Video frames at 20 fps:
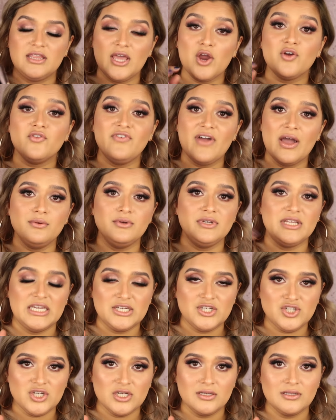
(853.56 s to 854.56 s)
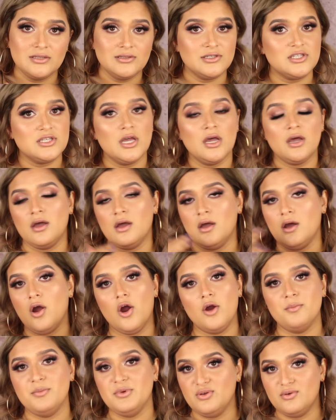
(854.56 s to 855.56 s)
Their foundations
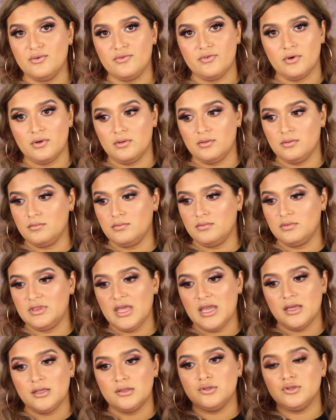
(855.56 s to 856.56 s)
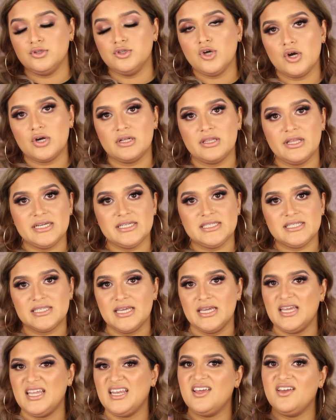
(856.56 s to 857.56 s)
are beautiful. They look like
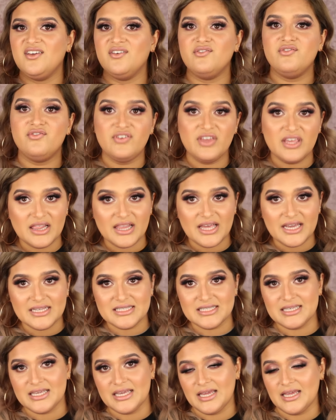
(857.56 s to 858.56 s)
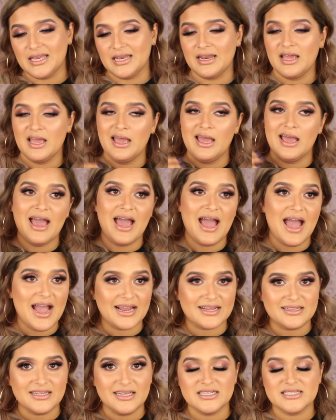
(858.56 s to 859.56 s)
skin, feel like skin,
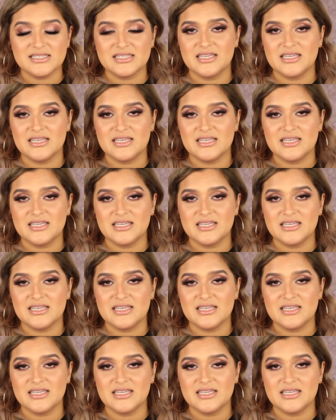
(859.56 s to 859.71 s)
act like